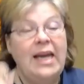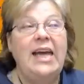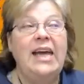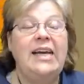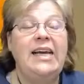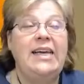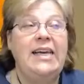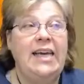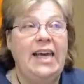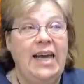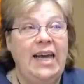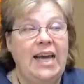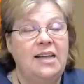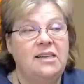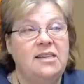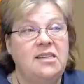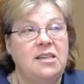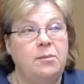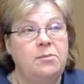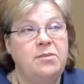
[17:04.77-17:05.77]
It can
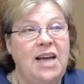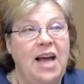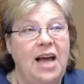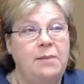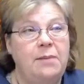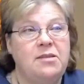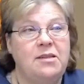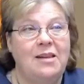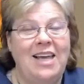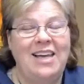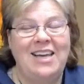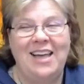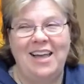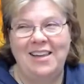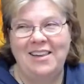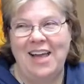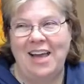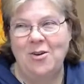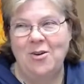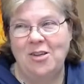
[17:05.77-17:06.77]
sometimes. Like
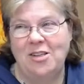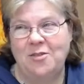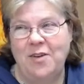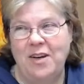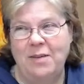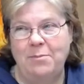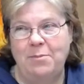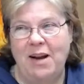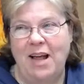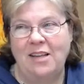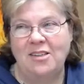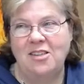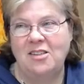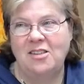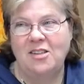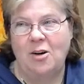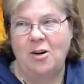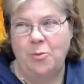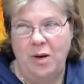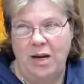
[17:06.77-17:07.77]
I know it's funny, but I'll just
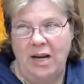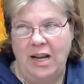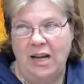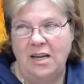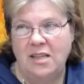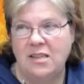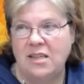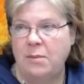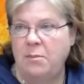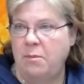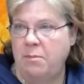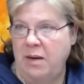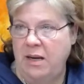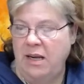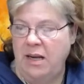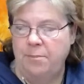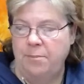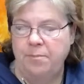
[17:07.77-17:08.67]
start reading because I'm a medium.